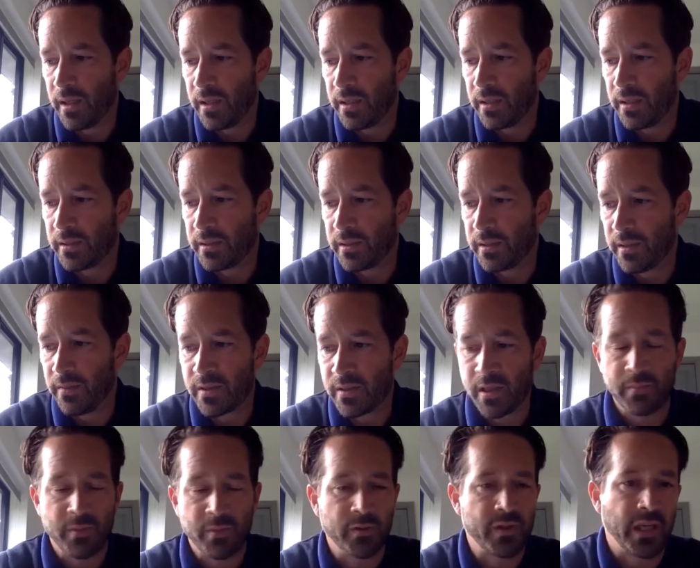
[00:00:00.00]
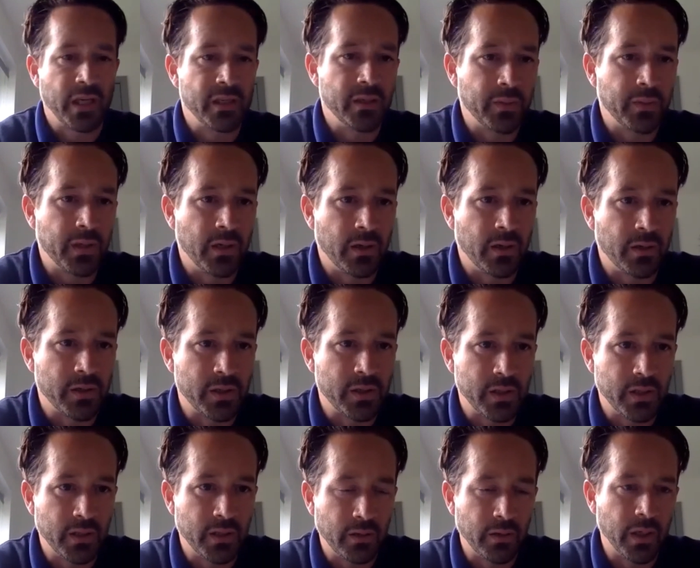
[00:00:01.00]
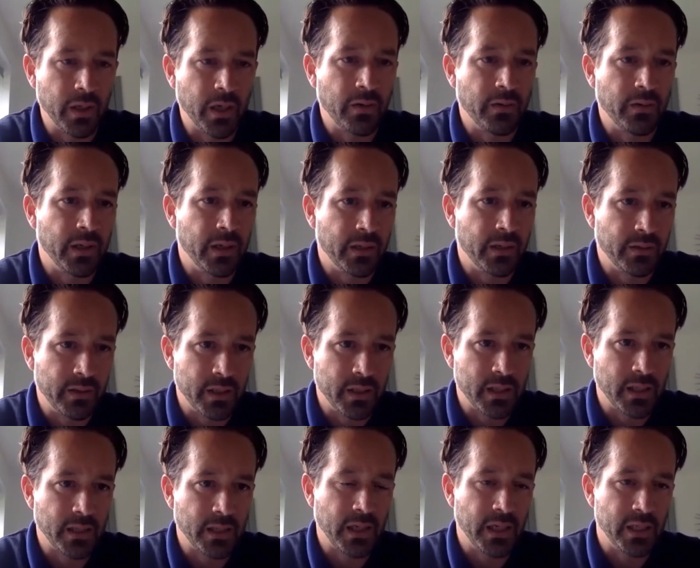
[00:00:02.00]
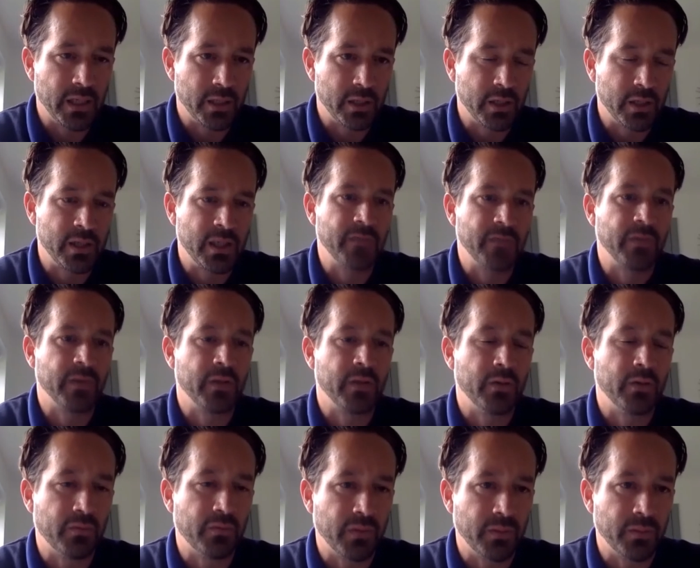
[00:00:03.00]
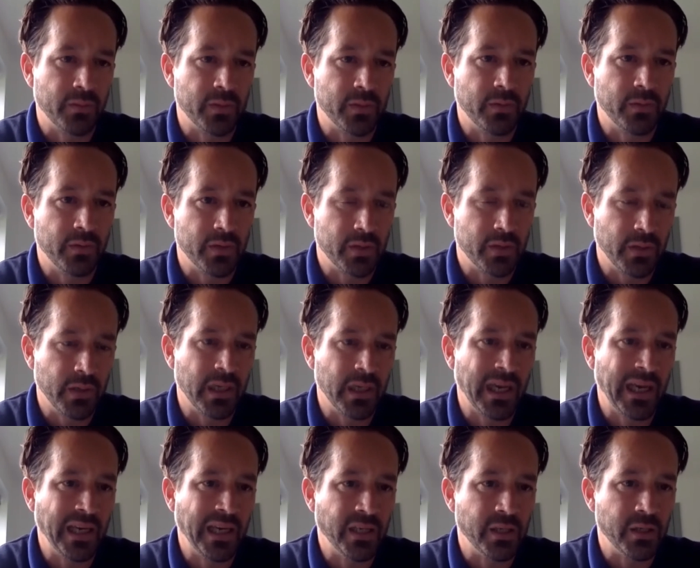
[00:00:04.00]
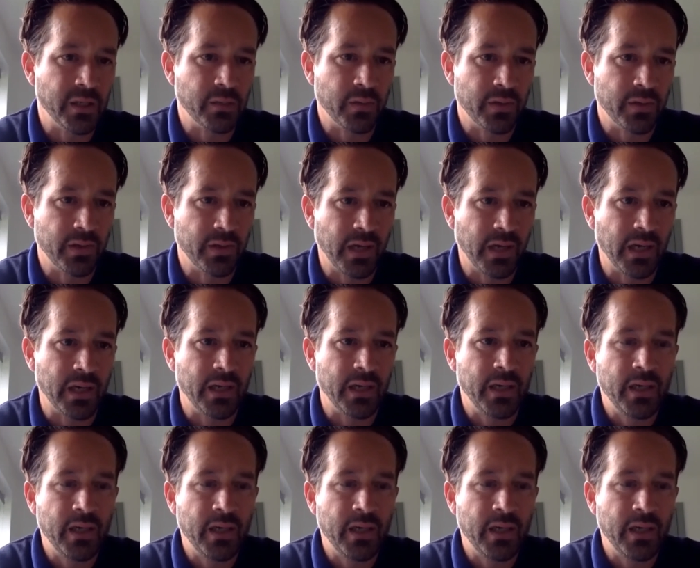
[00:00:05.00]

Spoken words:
you know, in terms of setup costs and ongoing and things like that, it's just difficult for them to engage with that,